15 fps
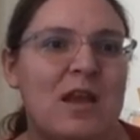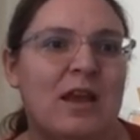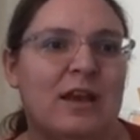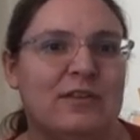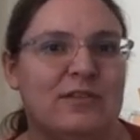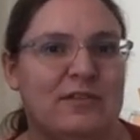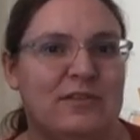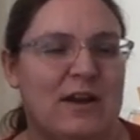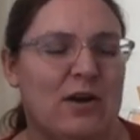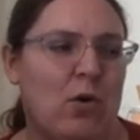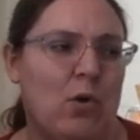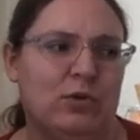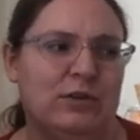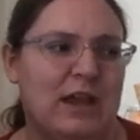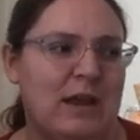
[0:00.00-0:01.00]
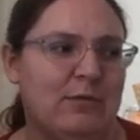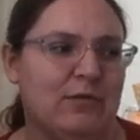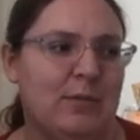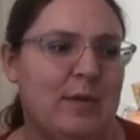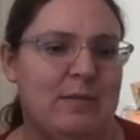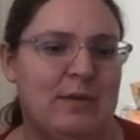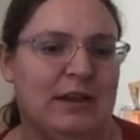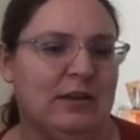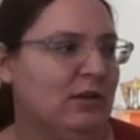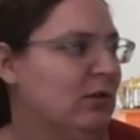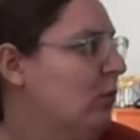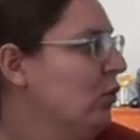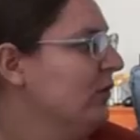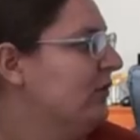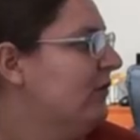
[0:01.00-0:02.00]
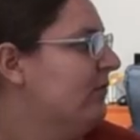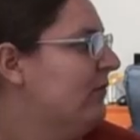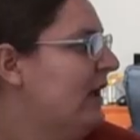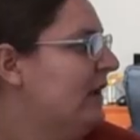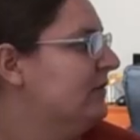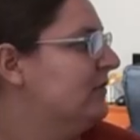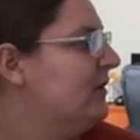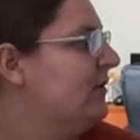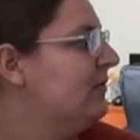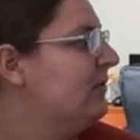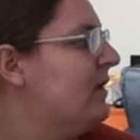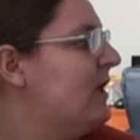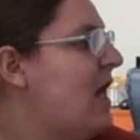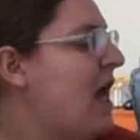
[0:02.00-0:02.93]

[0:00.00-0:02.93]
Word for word: because their old games were maybe a little more divisive.